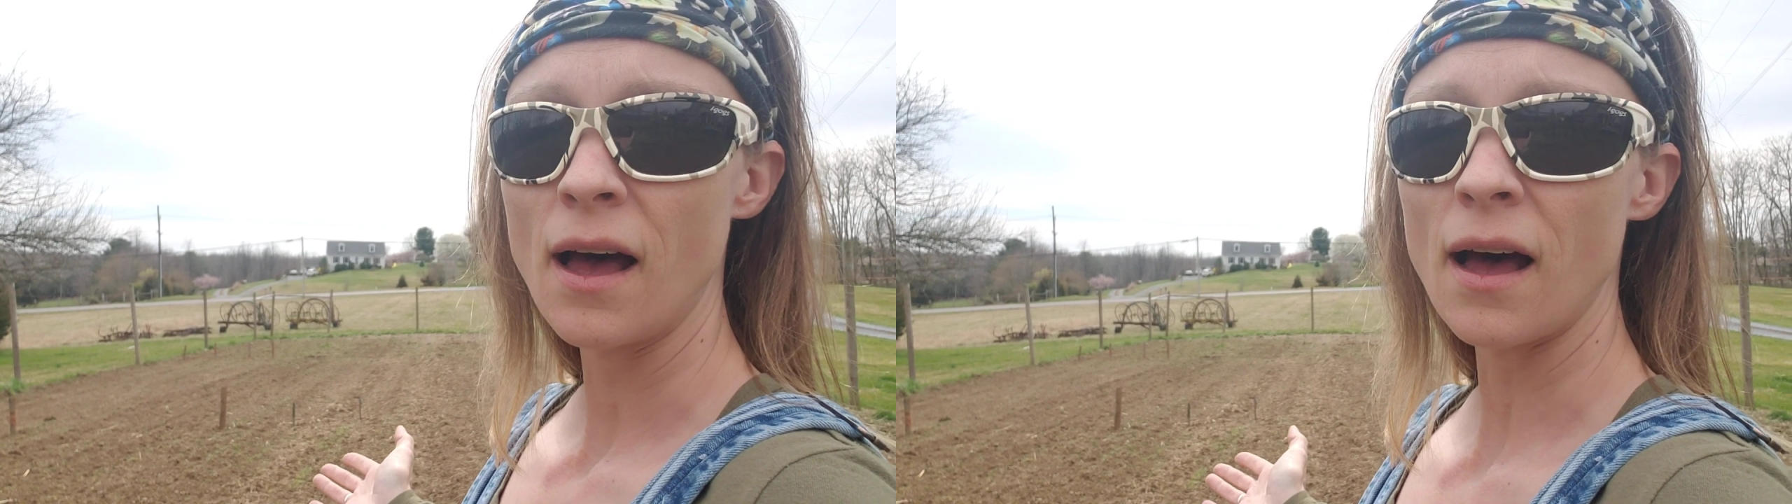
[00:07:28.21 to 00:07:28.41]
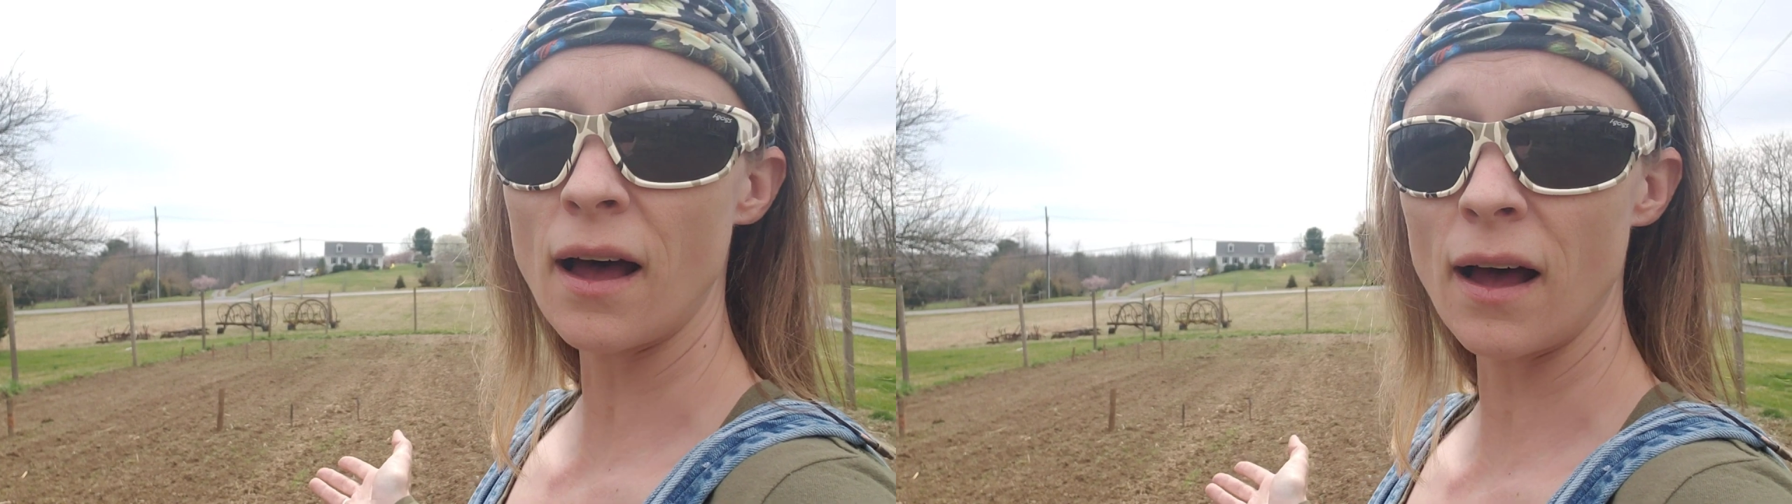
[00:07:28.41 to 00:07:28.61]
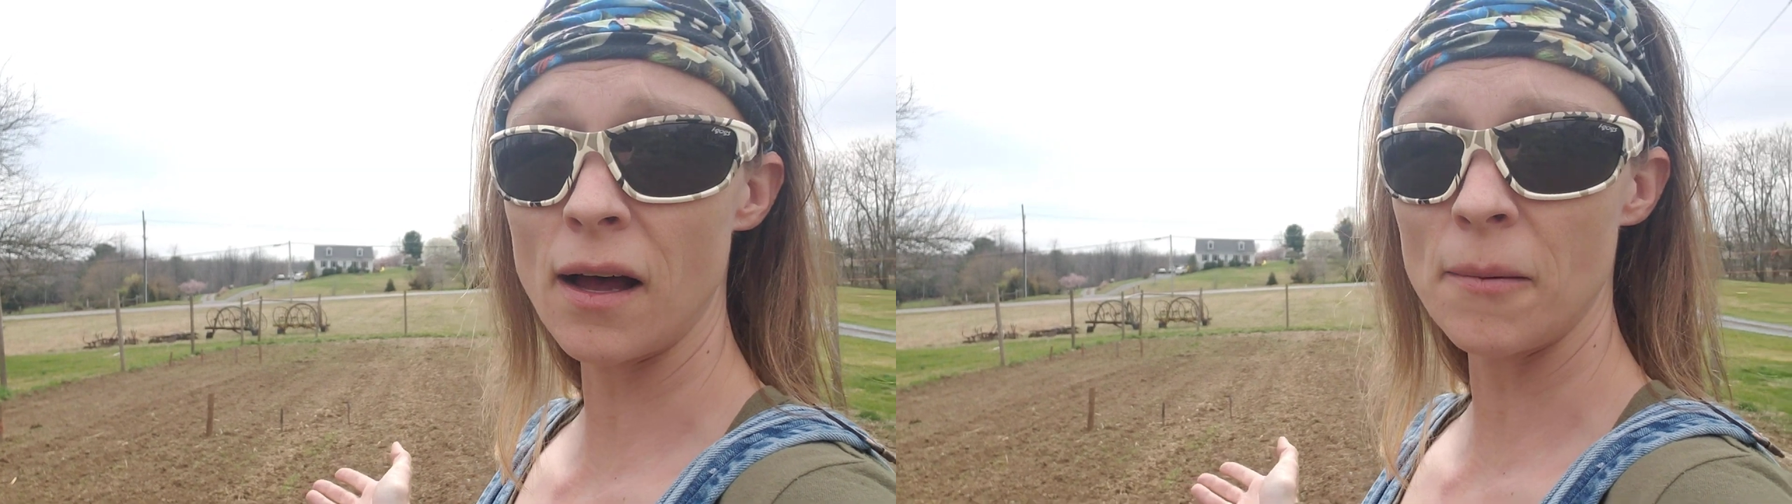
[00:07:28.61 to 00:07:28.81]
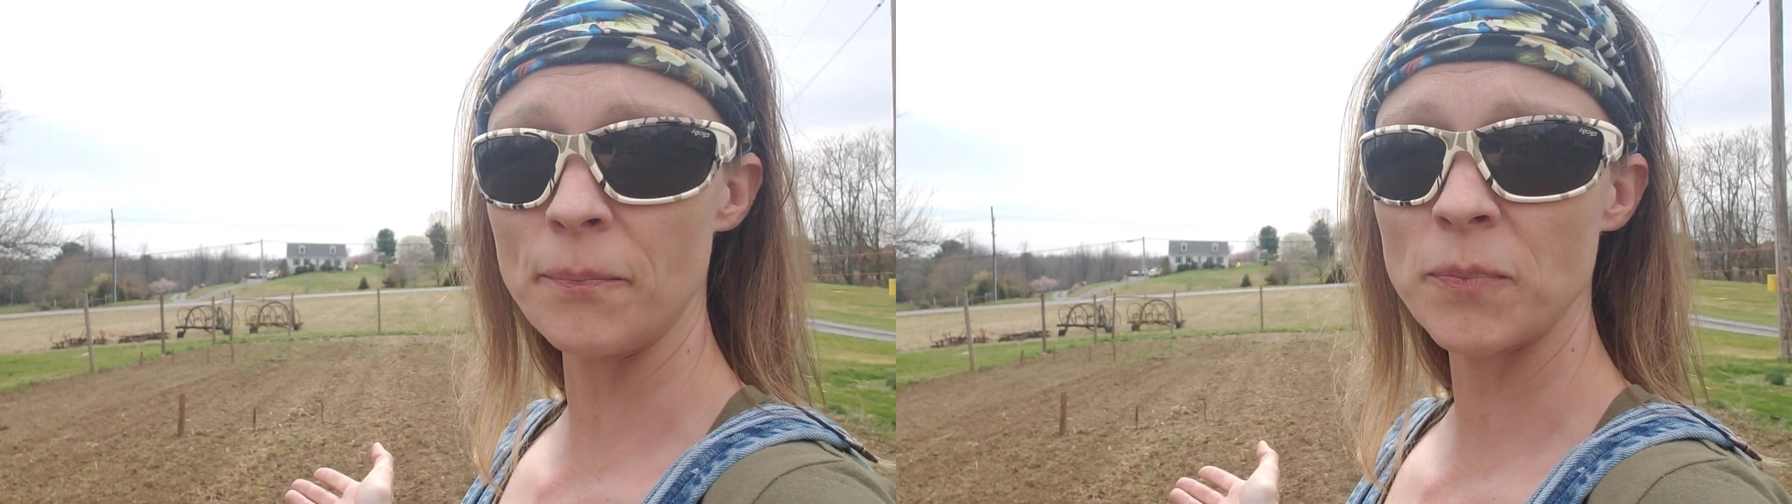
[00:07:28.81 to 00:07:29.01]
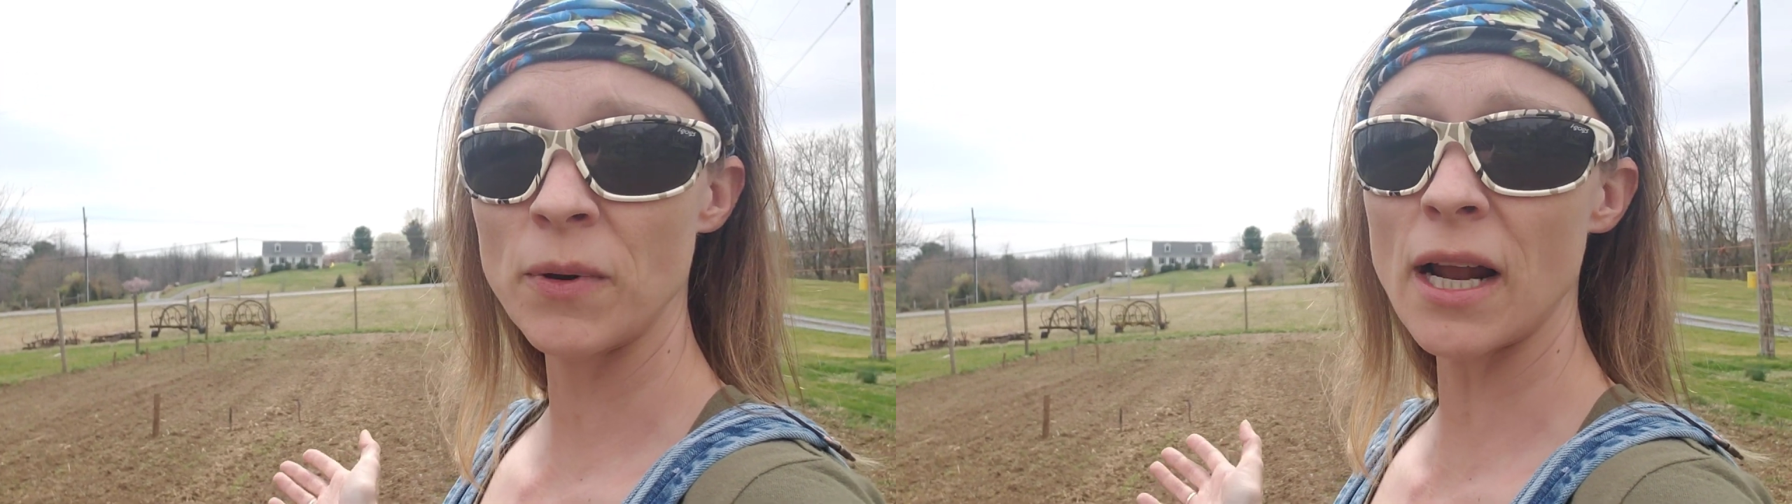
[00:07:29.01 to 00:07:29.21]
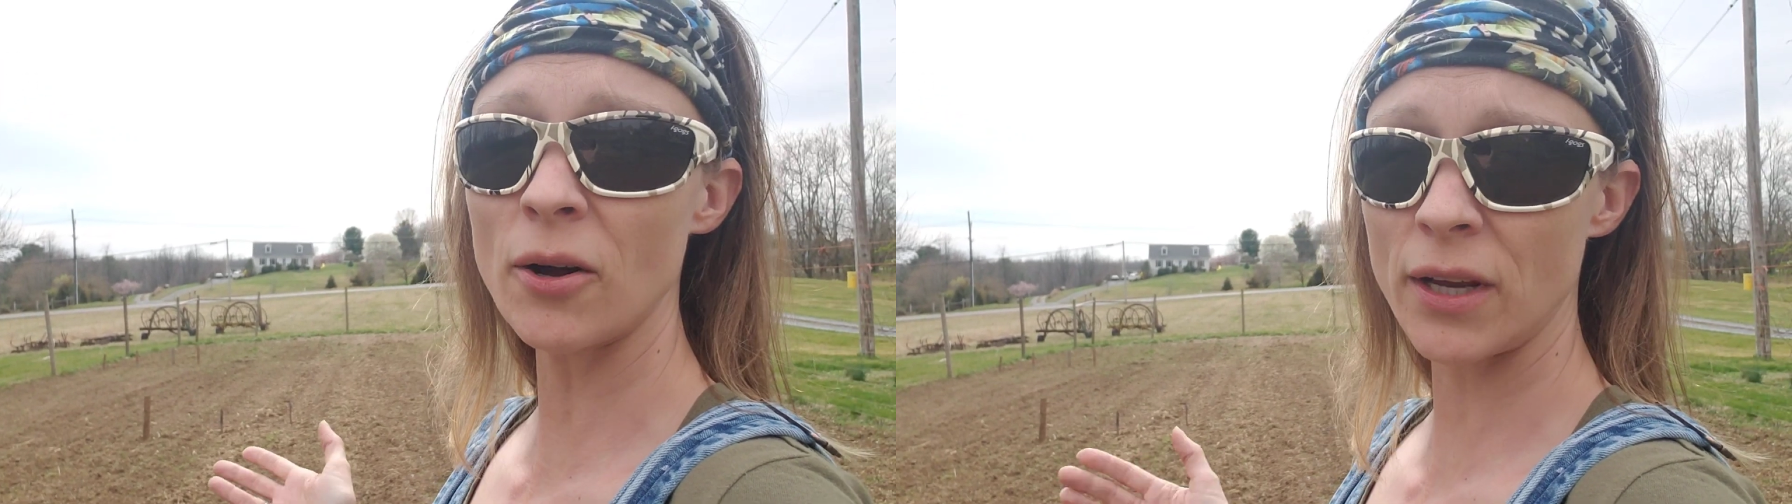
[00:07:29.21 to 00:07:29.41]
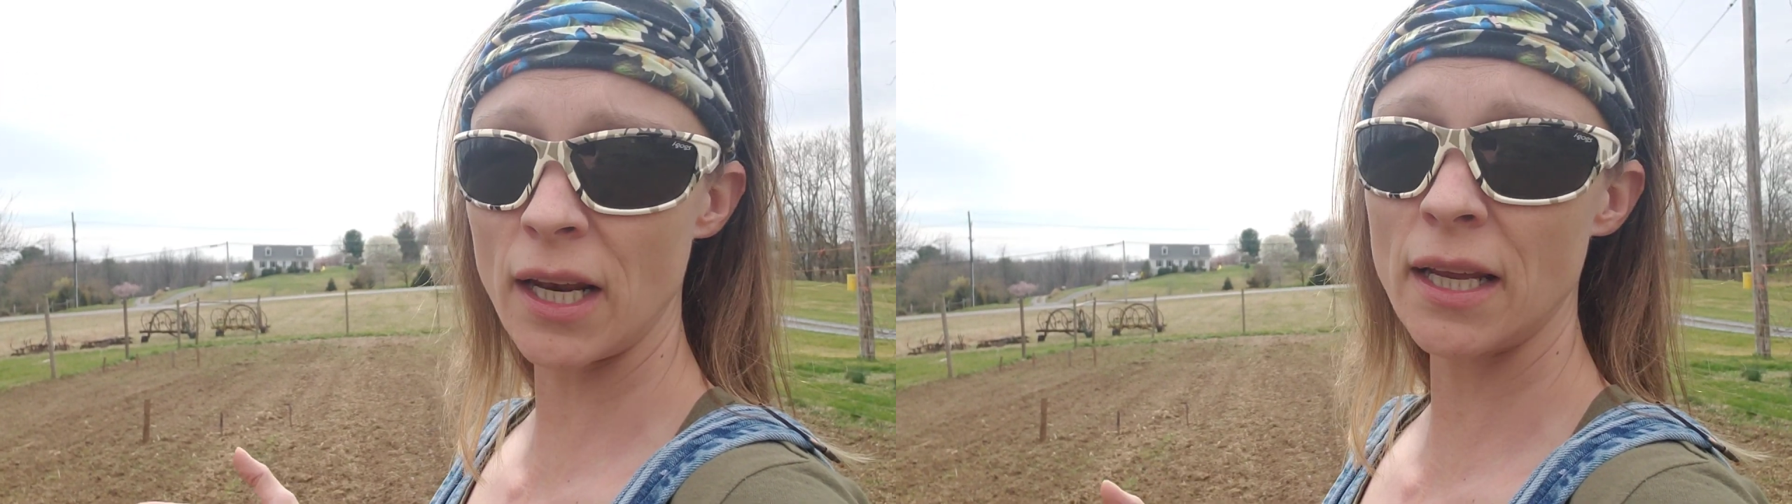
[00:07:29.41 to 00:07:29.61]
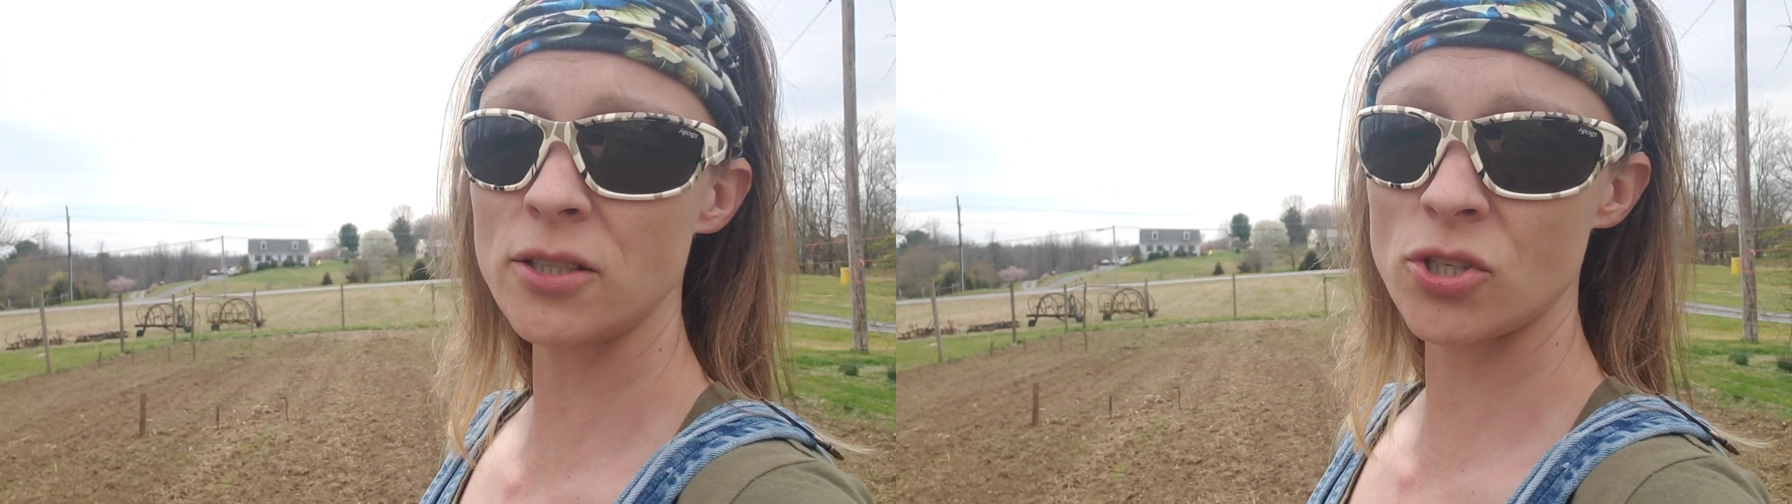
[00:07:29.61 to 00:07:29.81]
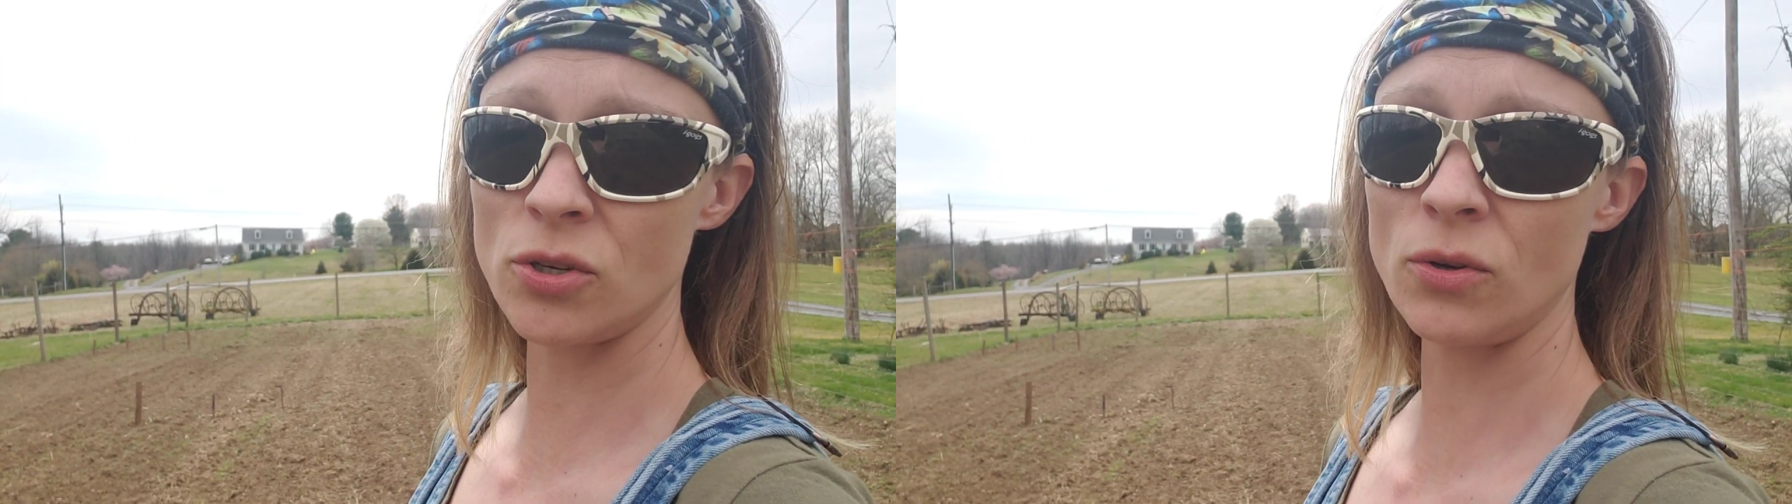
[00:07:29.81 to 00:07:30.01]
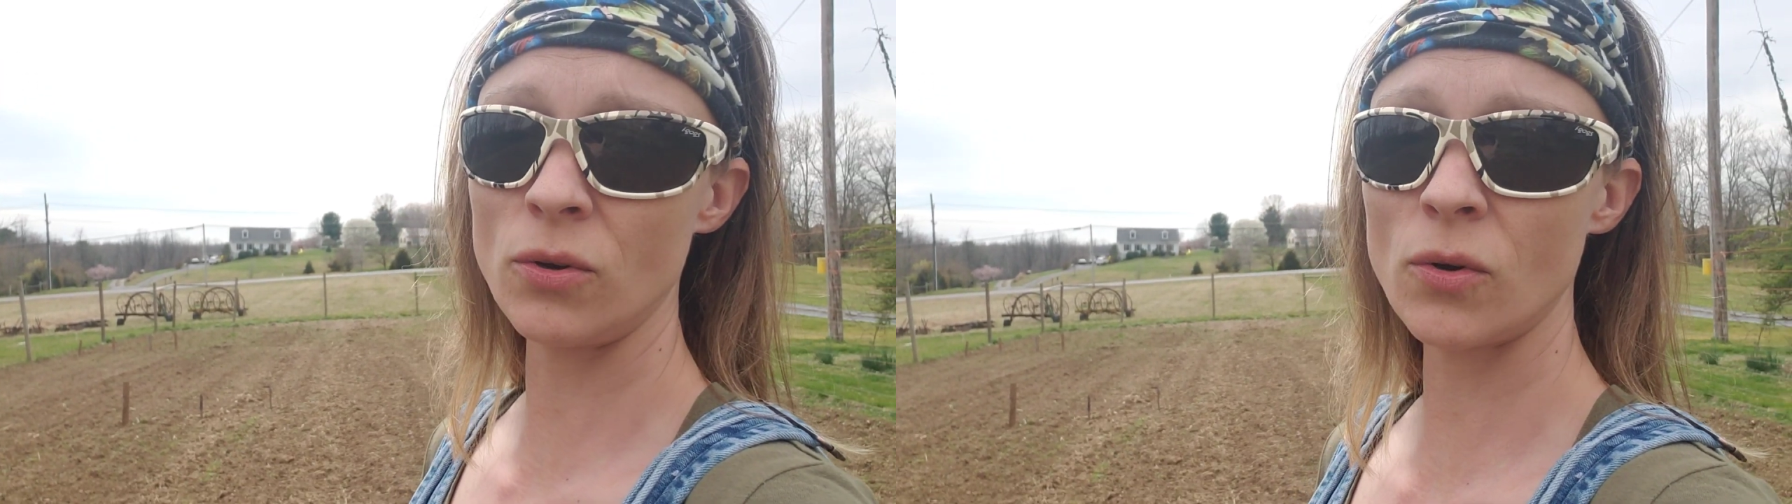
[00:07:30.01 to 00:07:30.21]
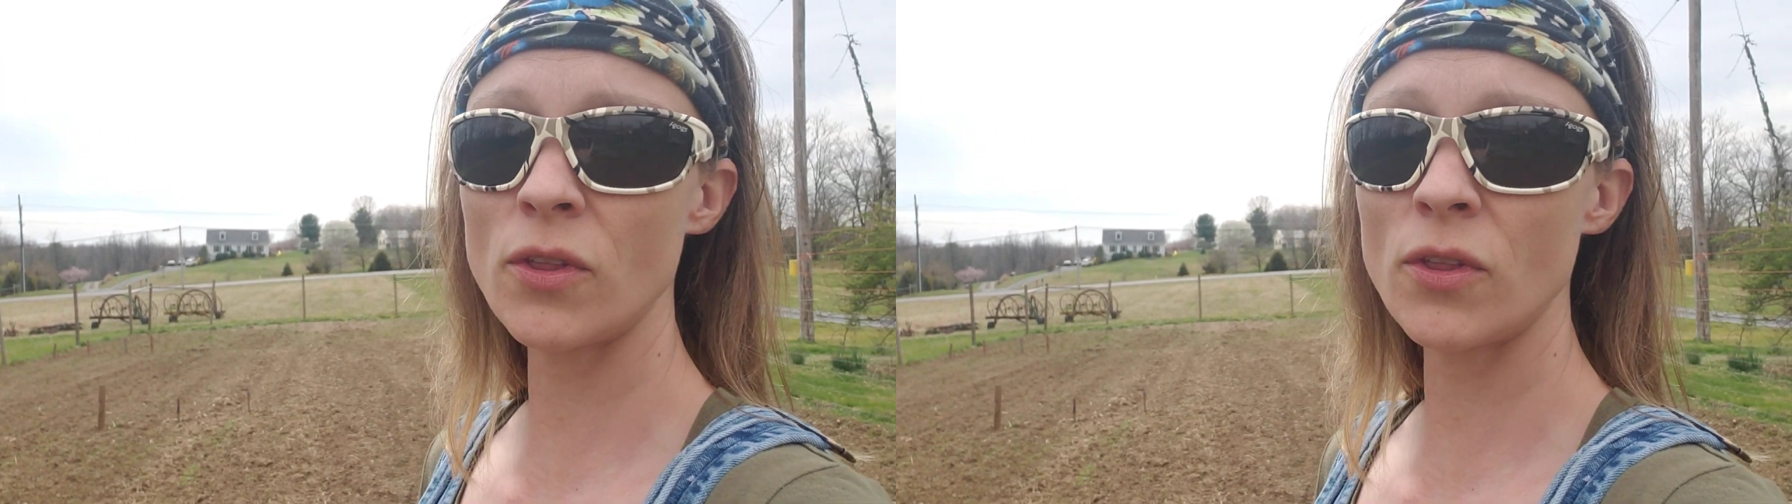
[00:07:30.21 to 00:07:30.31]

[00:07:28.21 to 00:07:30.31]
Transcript: But I'll get into